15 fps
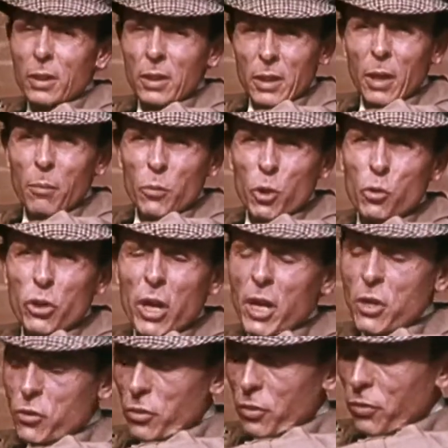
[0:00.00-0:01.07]
come new
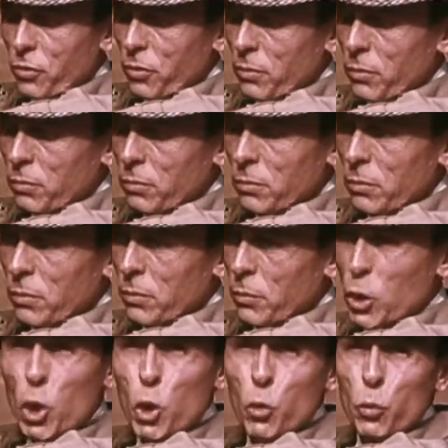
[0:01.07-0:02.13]
dangers,
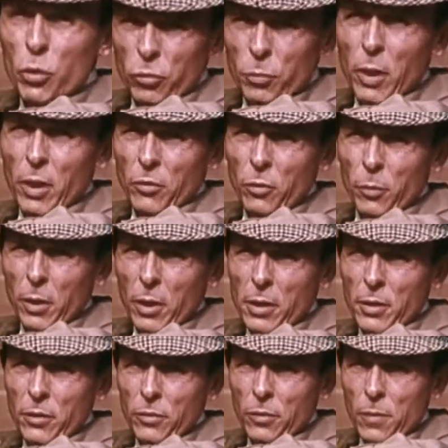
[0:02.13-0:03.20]
new
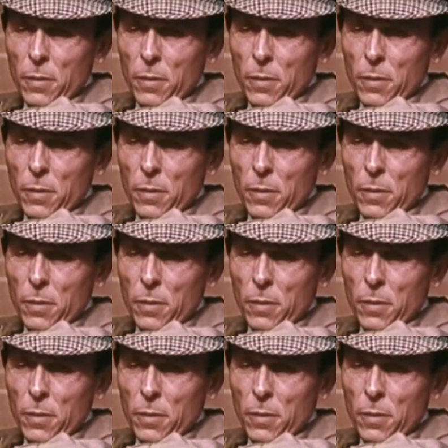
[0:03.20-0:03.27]
responsibilities.